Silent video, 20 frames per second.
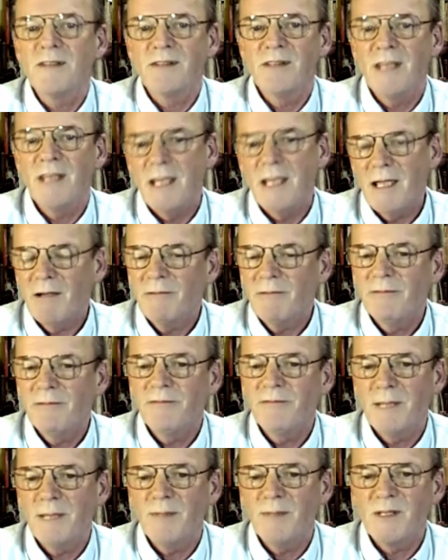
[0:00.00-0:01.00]
famous
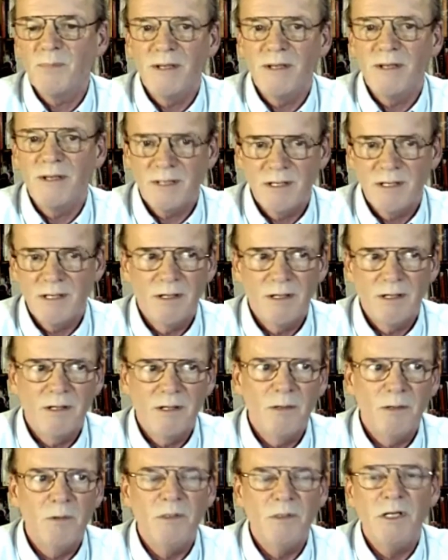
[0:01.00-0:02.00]
person who knew
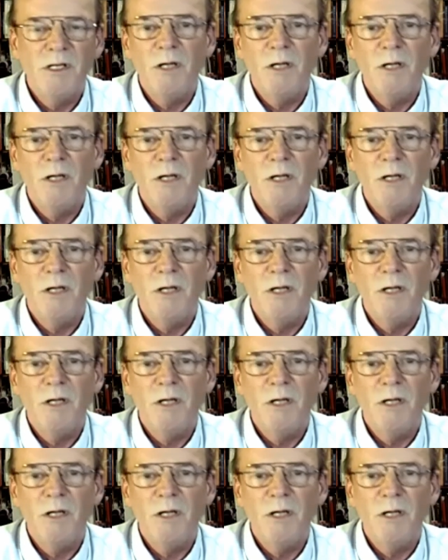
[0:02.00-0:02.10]
how